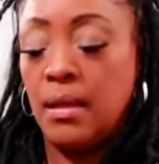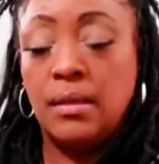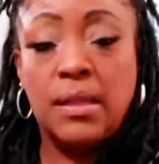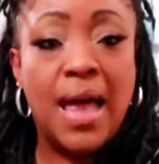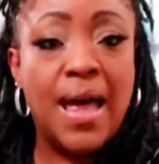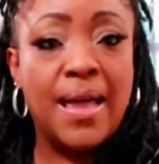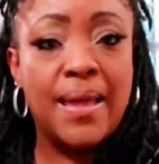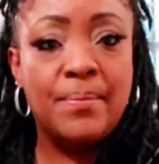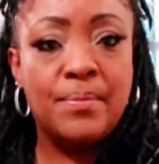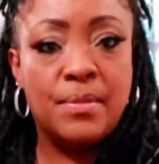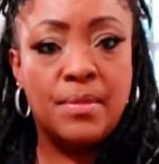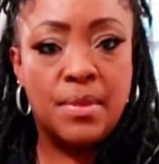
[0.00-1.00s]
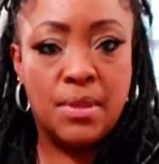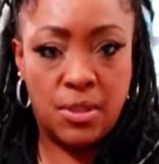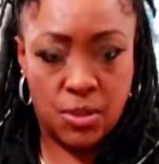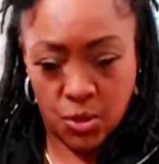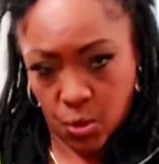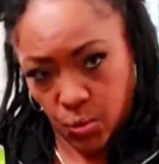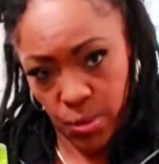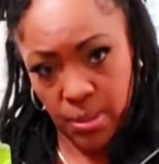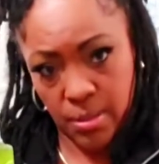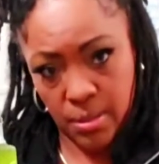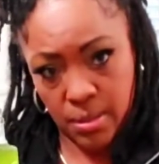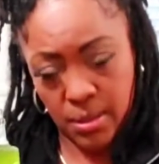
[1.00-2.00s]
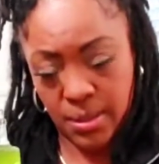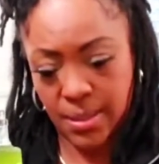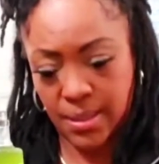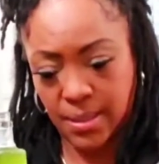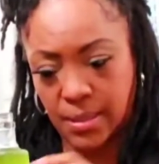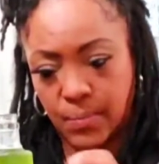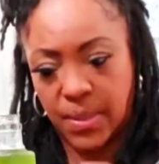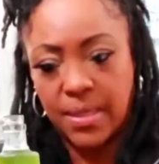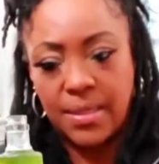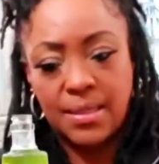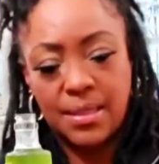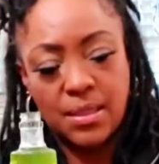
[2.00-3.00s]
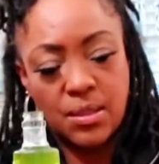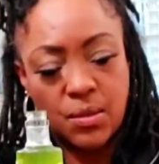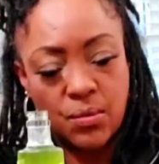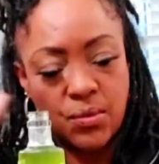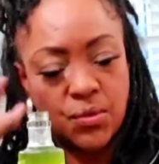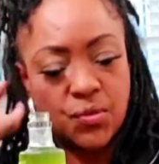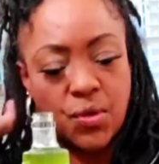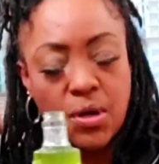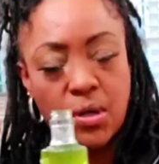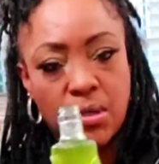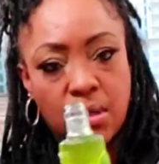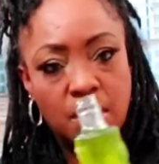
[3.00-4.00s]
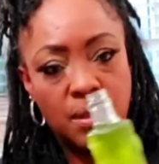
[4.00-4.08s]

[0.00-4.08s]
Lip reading: lime soda to this because it's so strong.